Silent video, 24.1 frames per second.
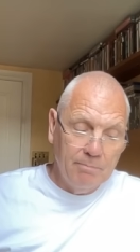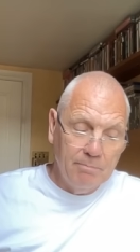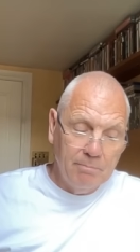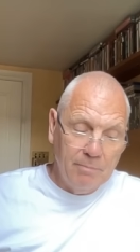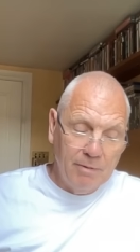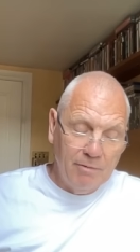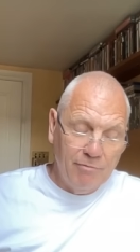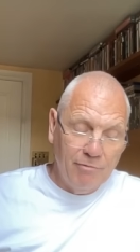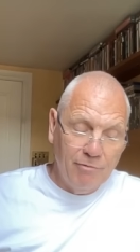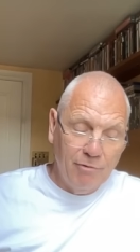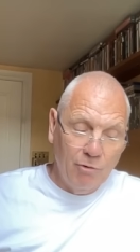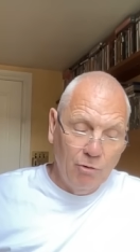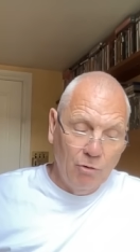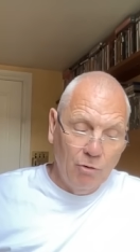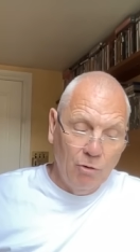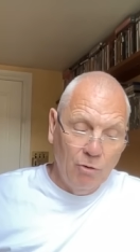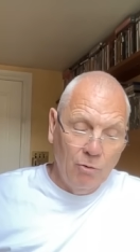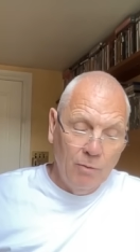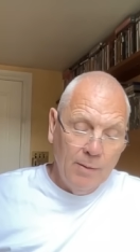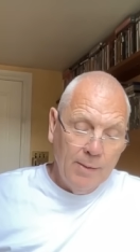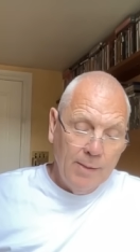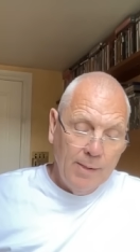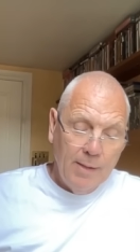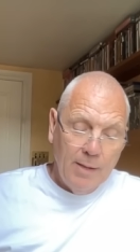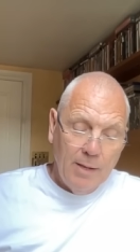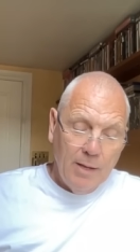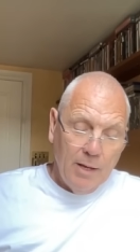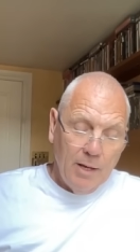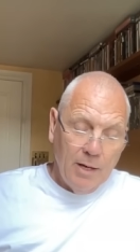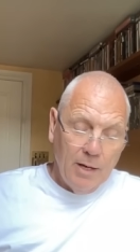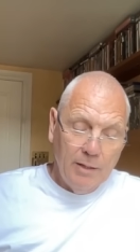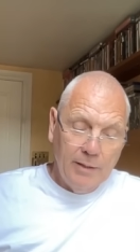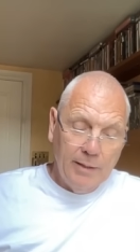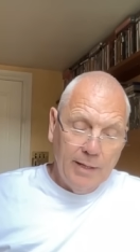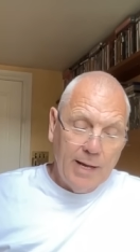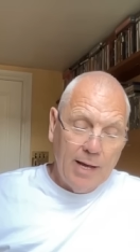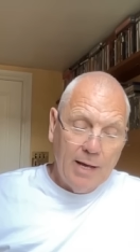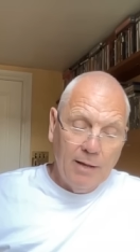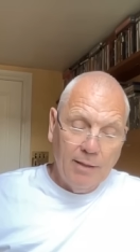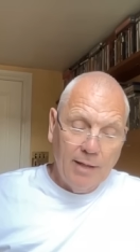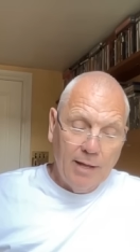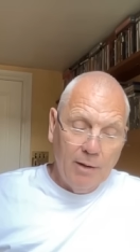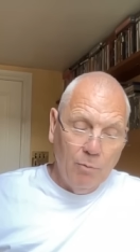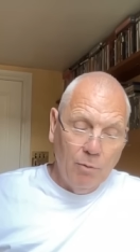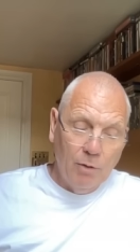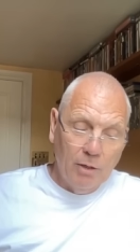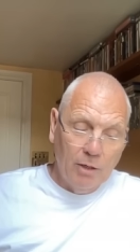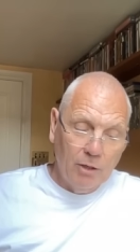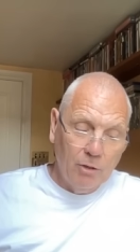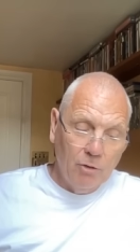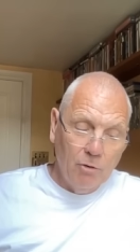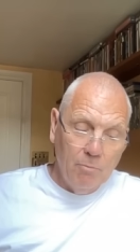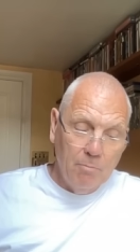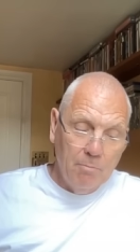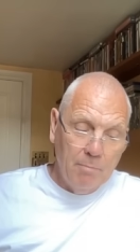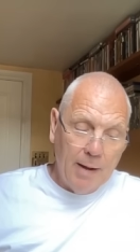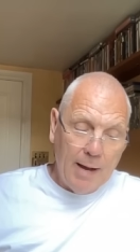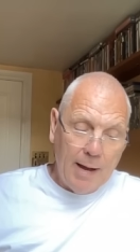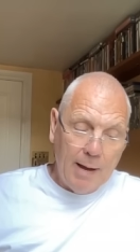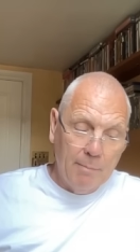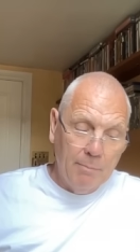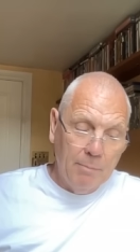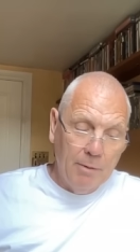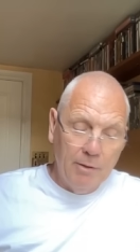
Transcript: before, and now they want to come back.